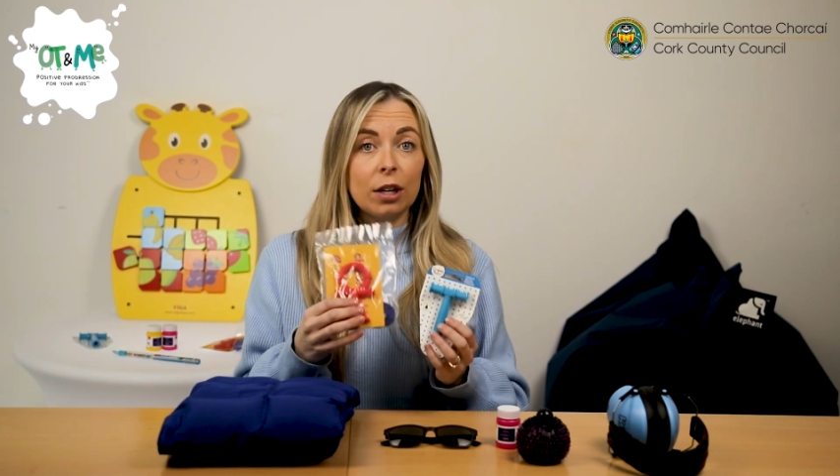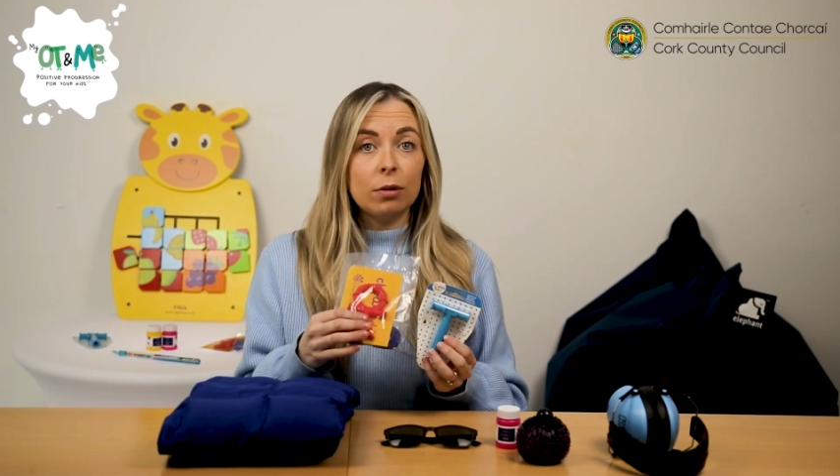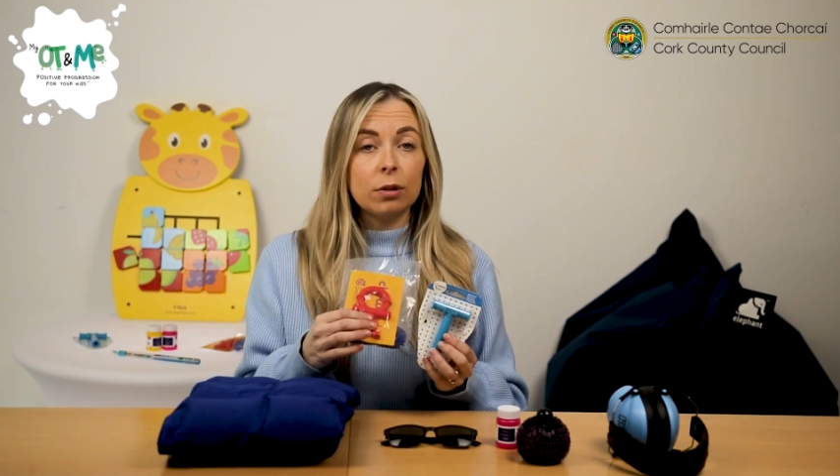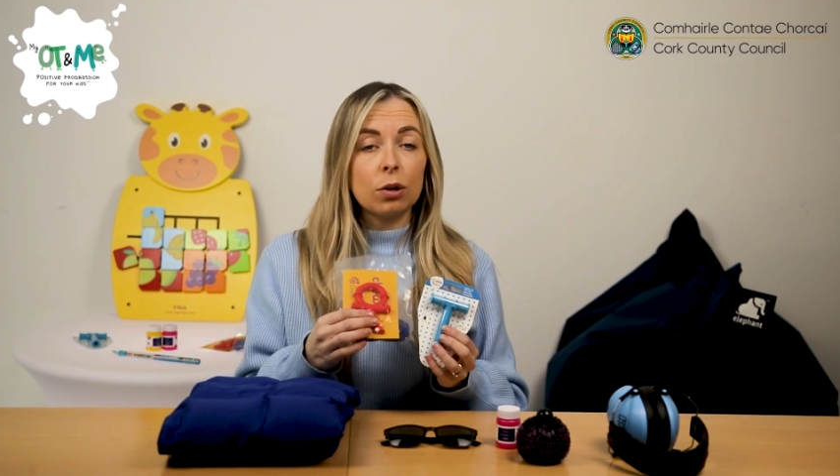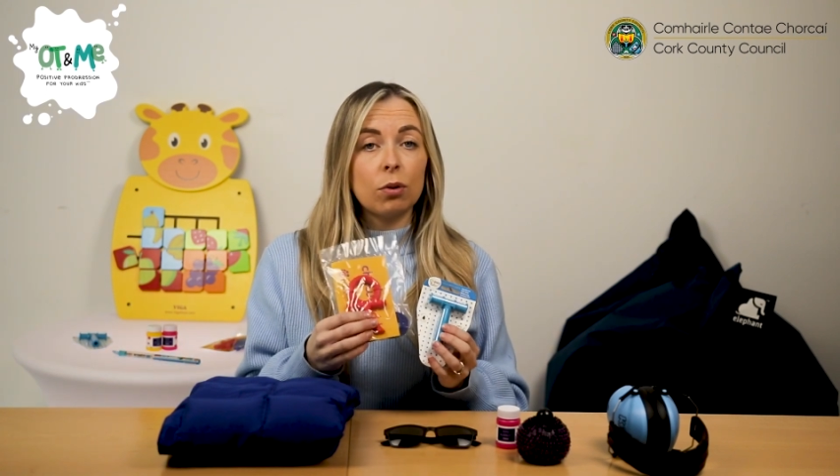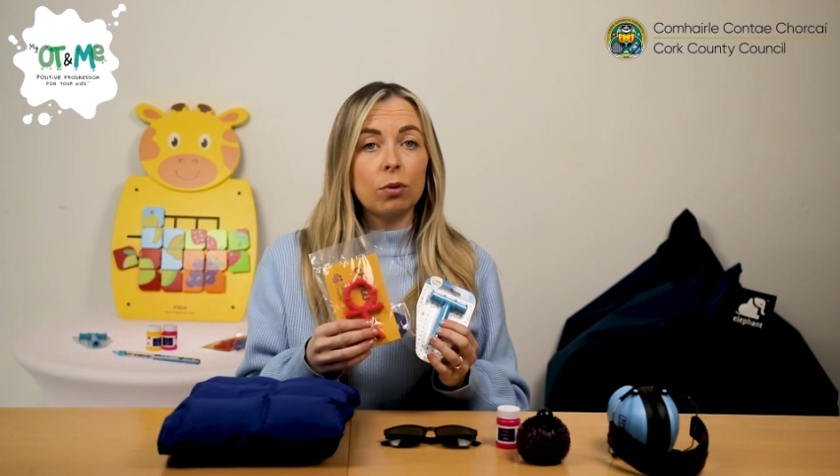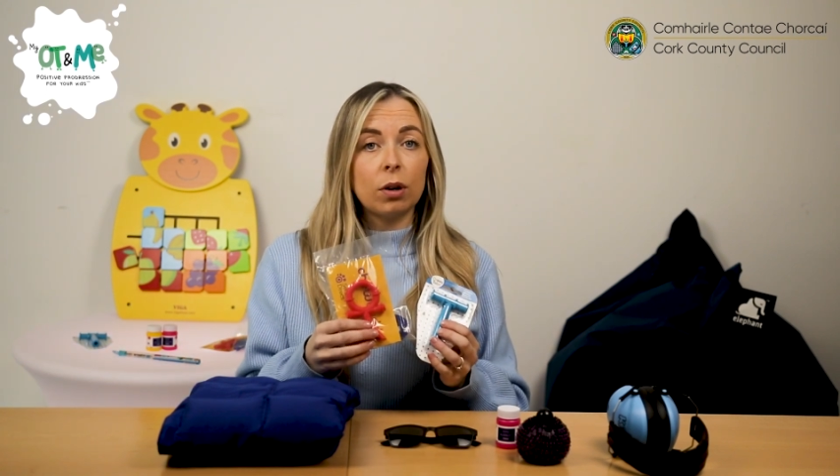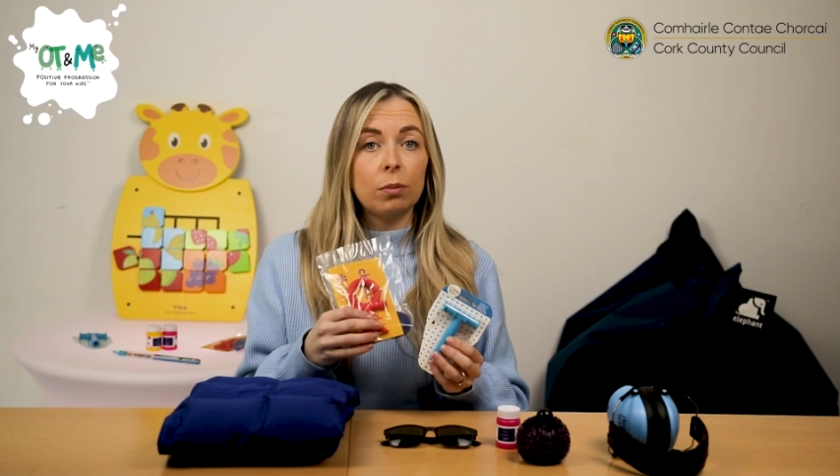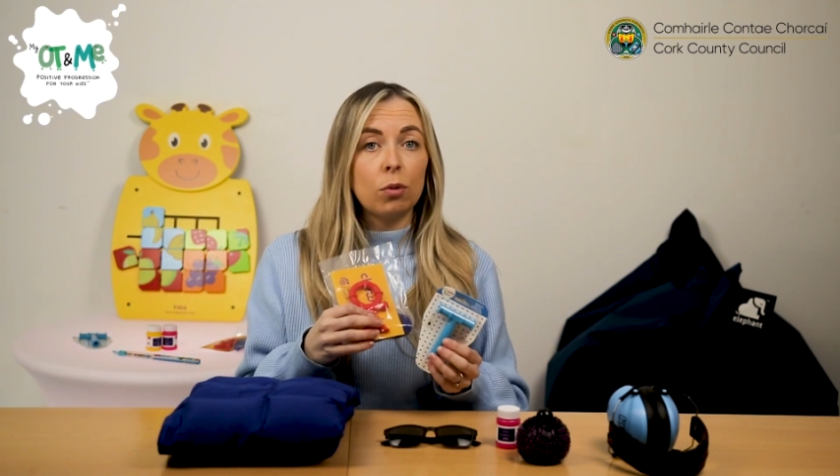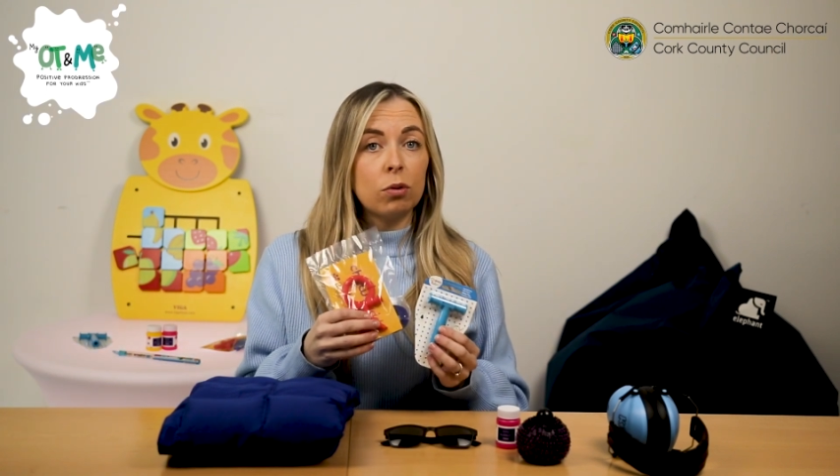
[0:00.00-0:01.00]
use
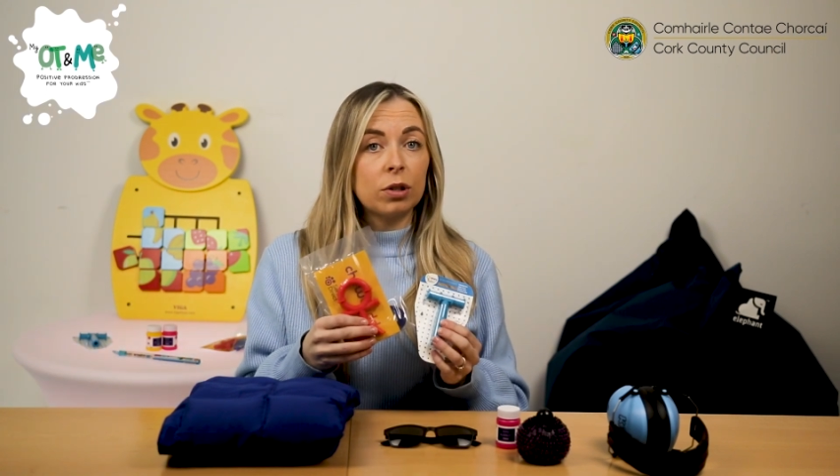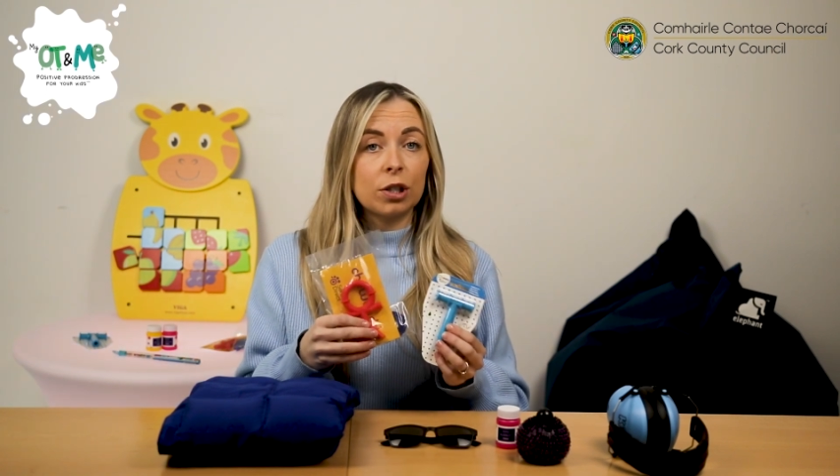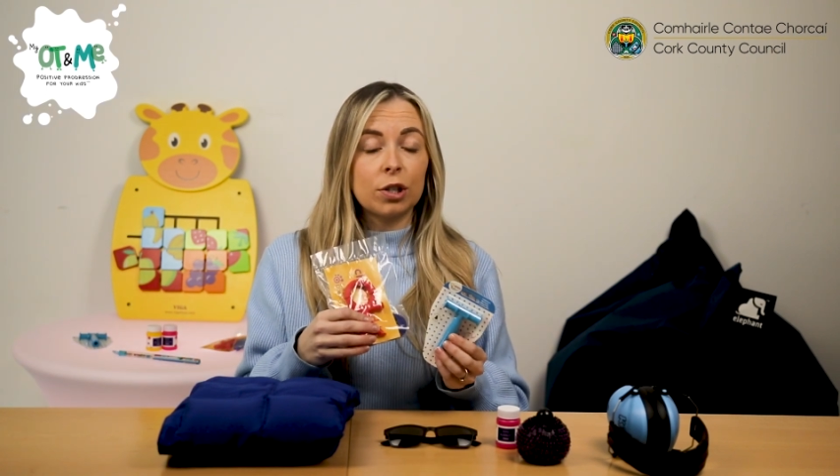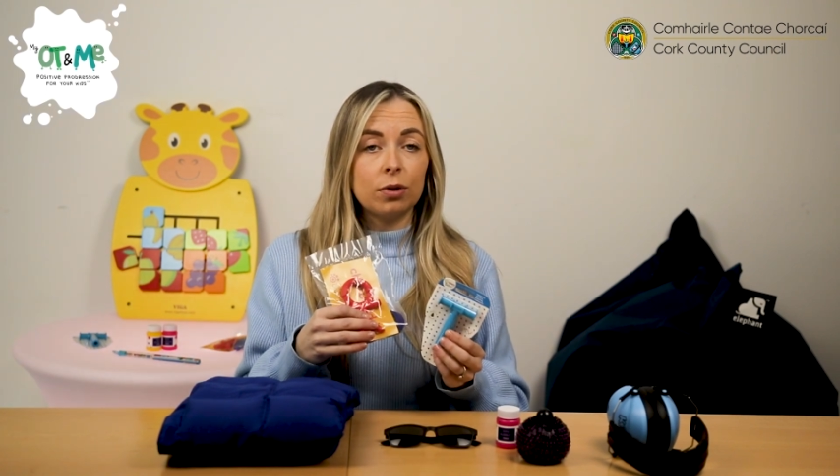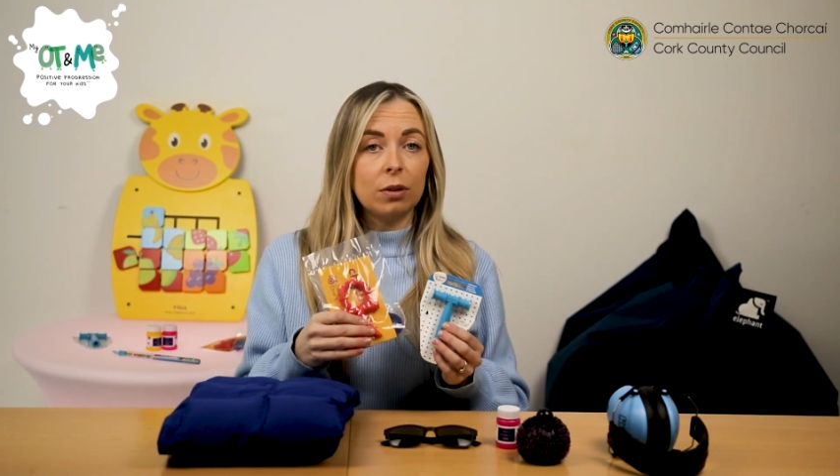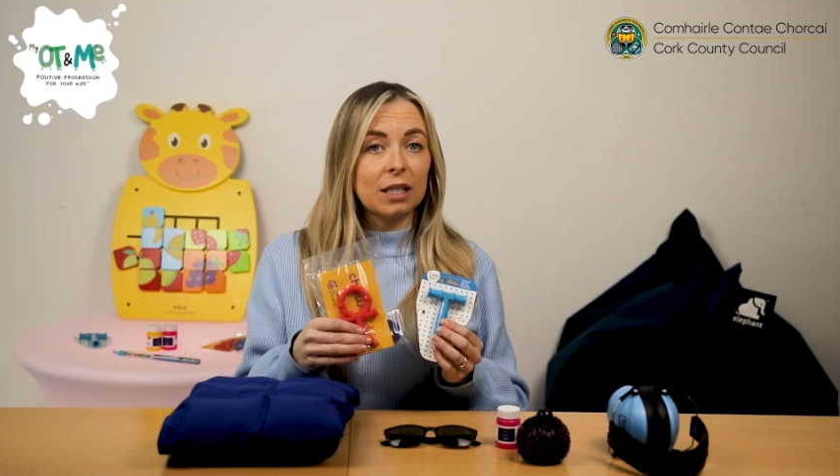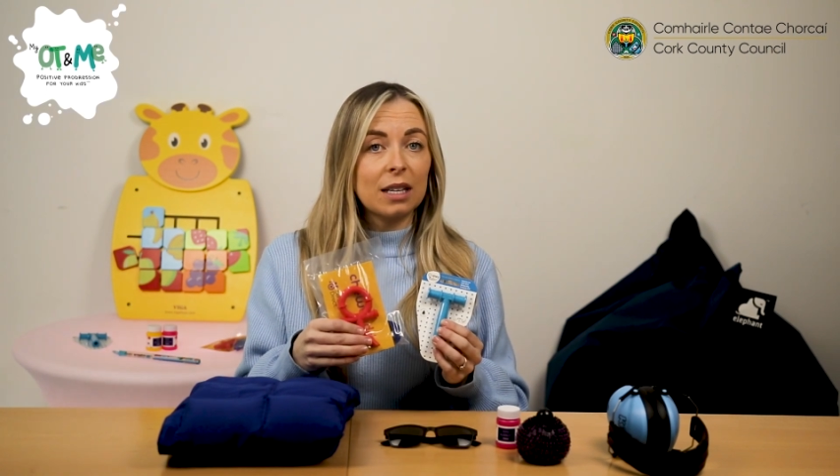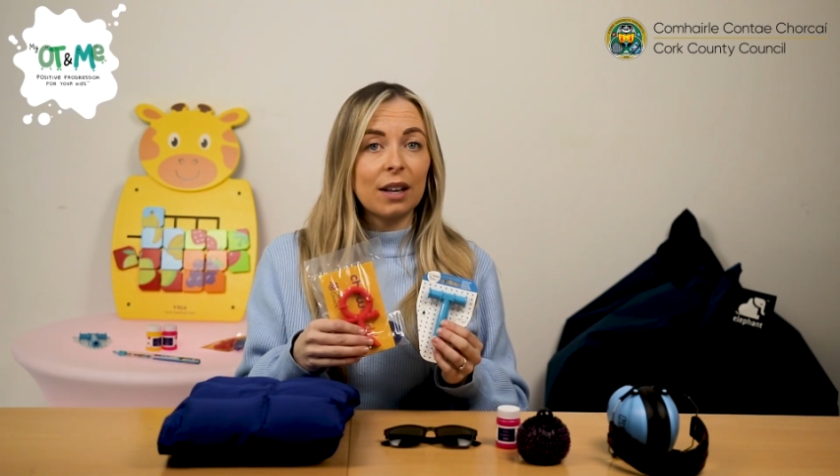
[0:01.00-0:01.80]
oral motor tools